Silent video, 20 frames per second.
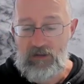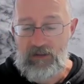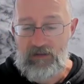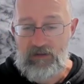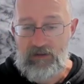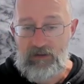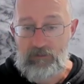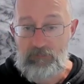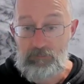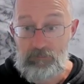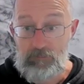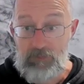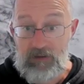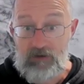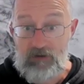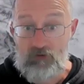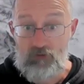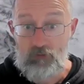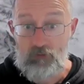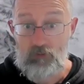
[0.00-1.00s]
getting
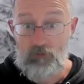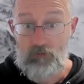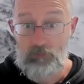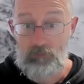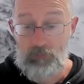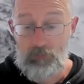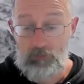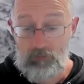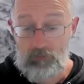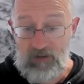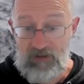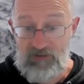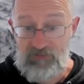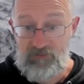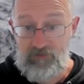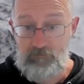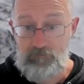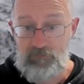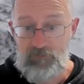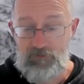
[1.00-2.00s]
impinged or
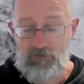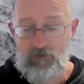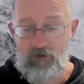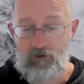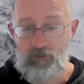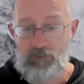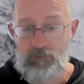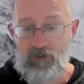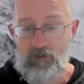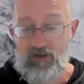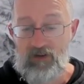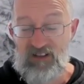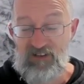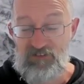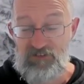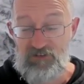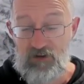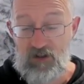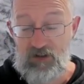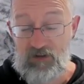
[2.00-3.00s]
compressed. So that would be like a
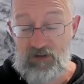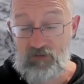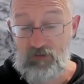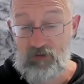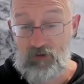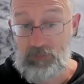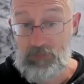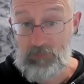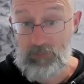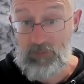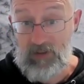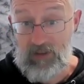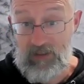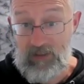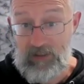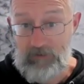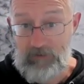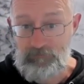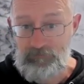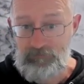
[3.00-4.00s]
sciatica type of
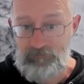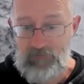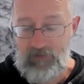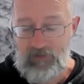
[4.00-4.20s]
pain.